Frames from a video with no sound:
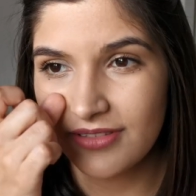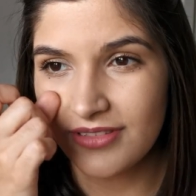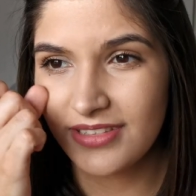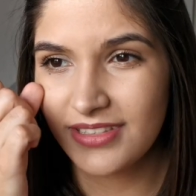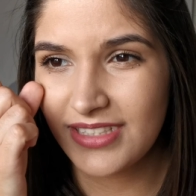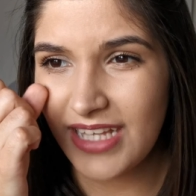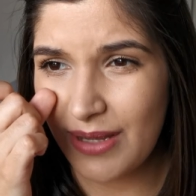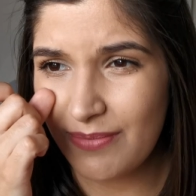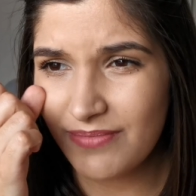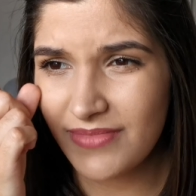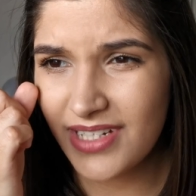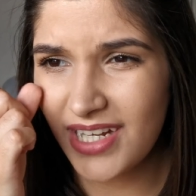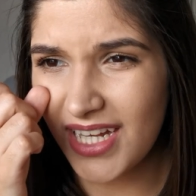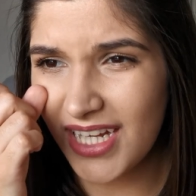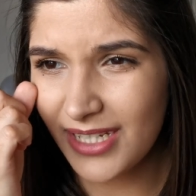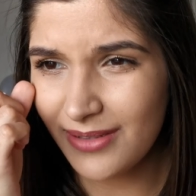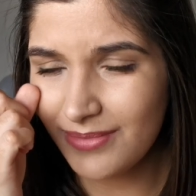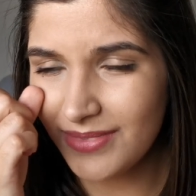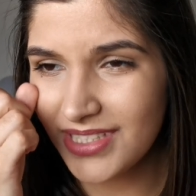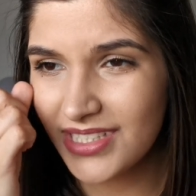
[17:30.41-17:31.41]

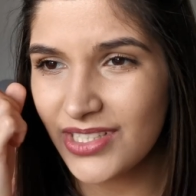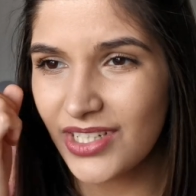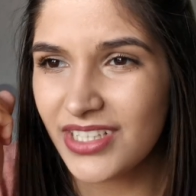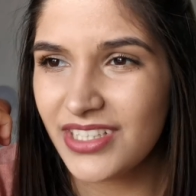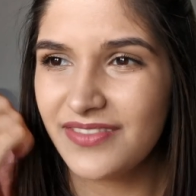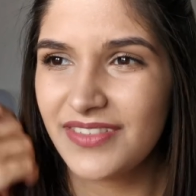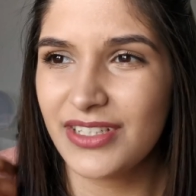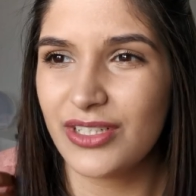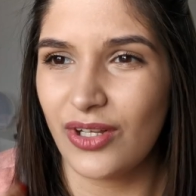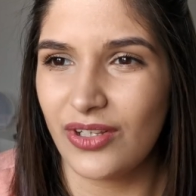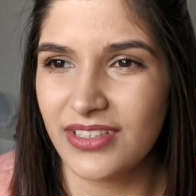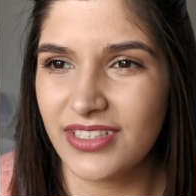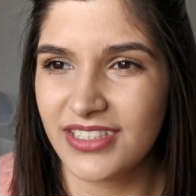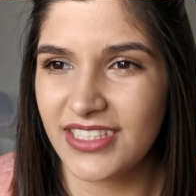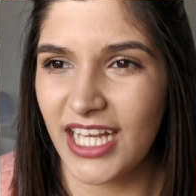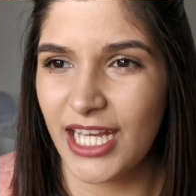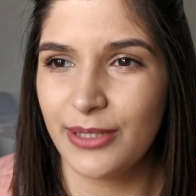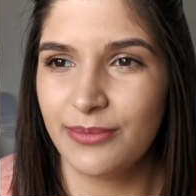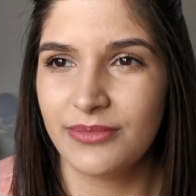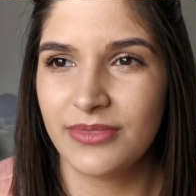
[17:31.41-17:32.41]
Sometimes, not even all the
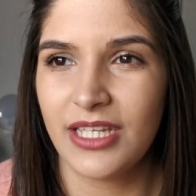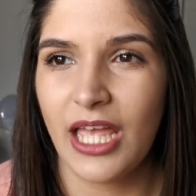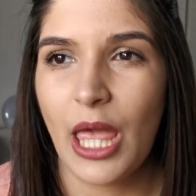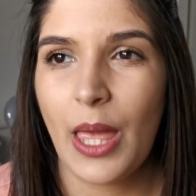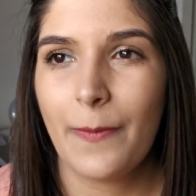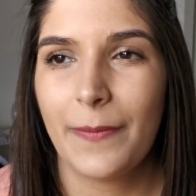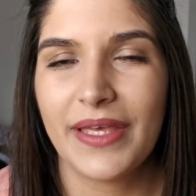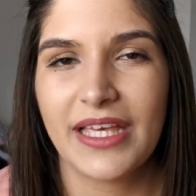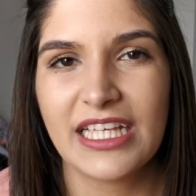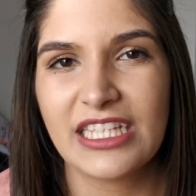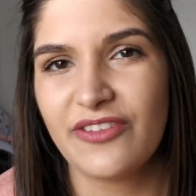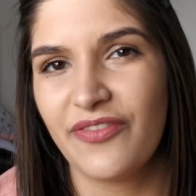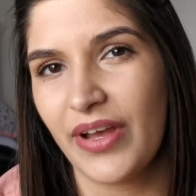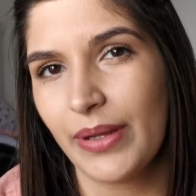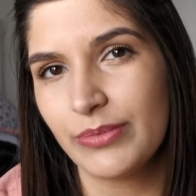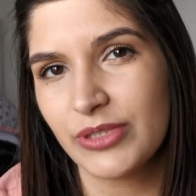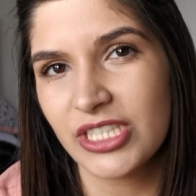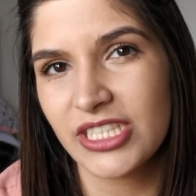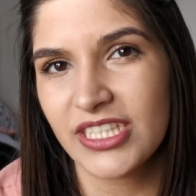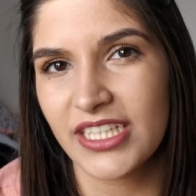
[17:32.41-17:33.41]
times, because if
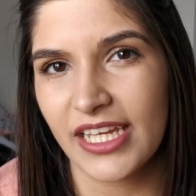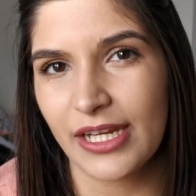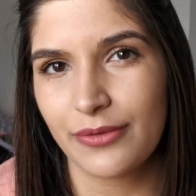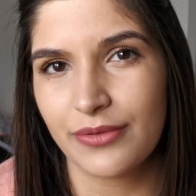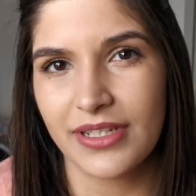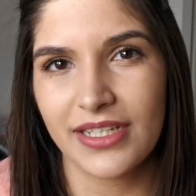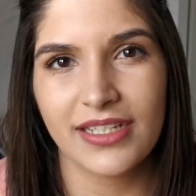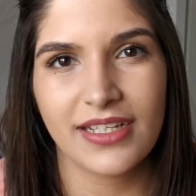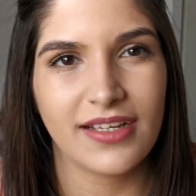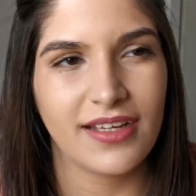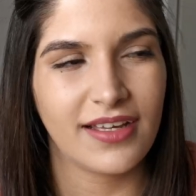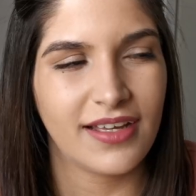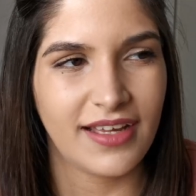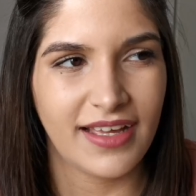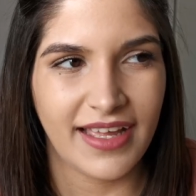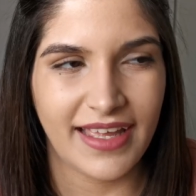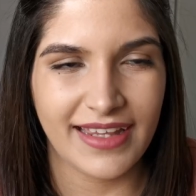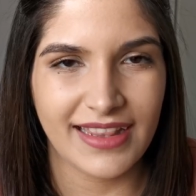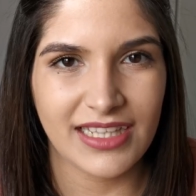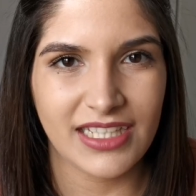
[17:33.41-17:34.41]
I'm just carrying
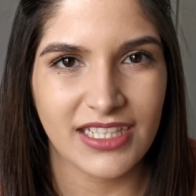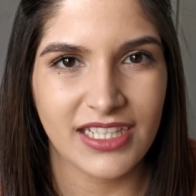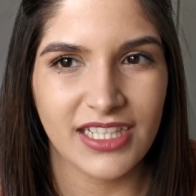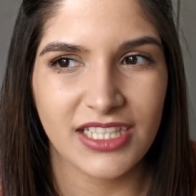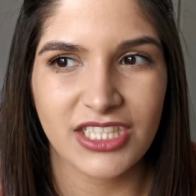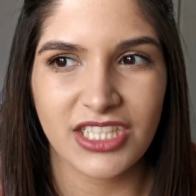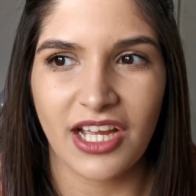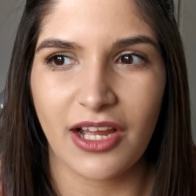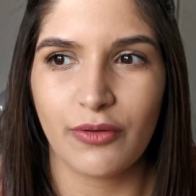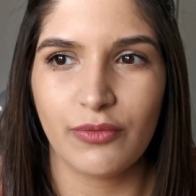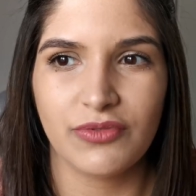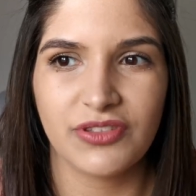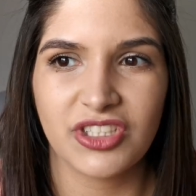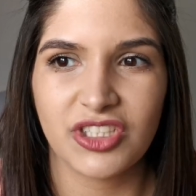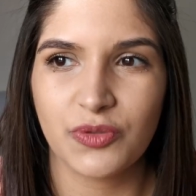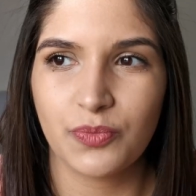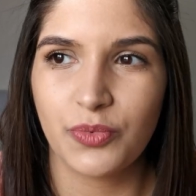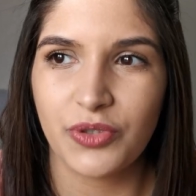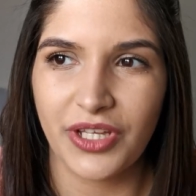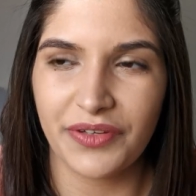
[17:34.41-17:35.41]
a hand luggage, I will
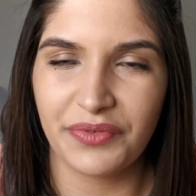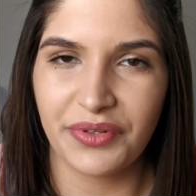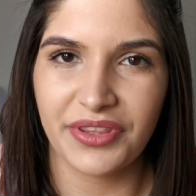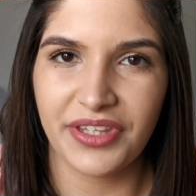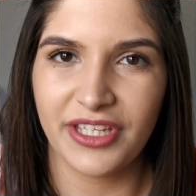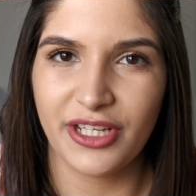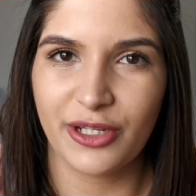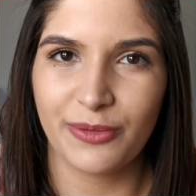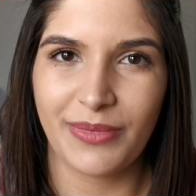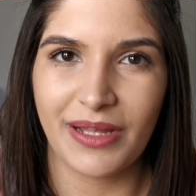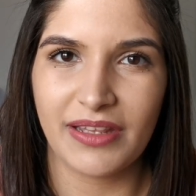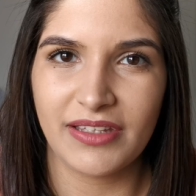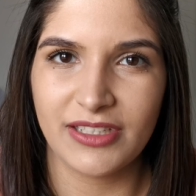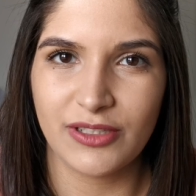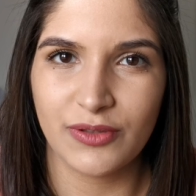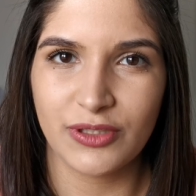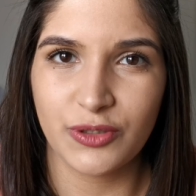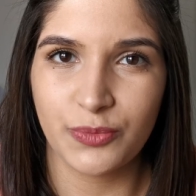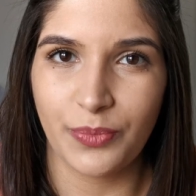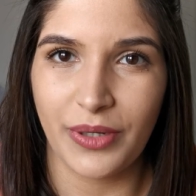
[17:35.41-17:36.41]
just put everything on my
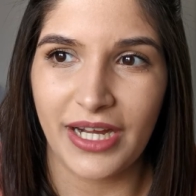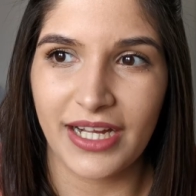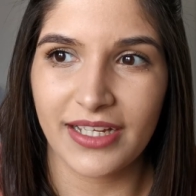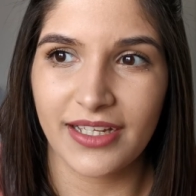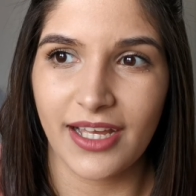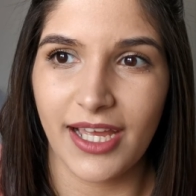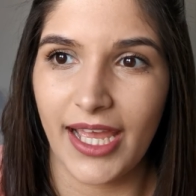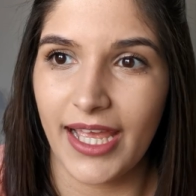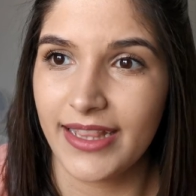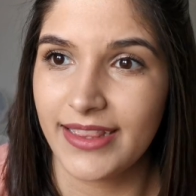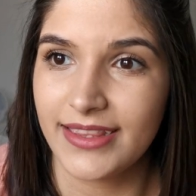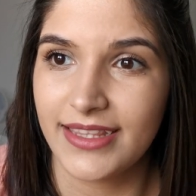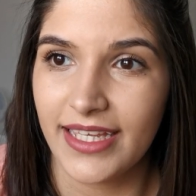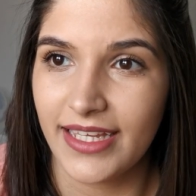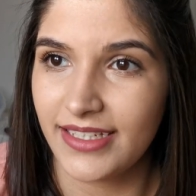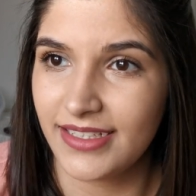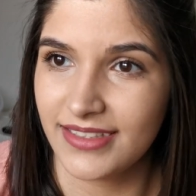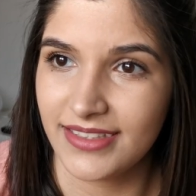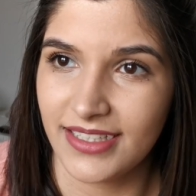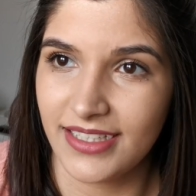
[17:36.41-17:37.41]
liquids bag and
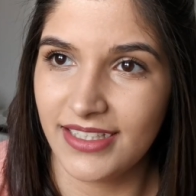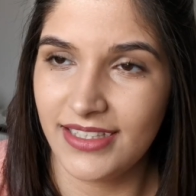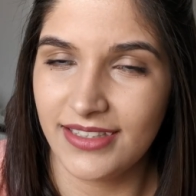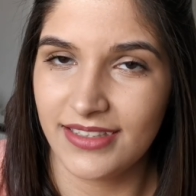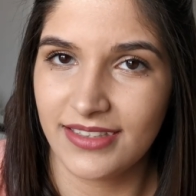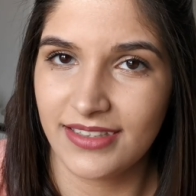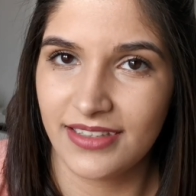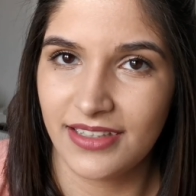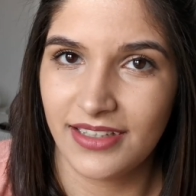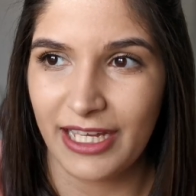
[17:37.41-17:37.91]
that is it.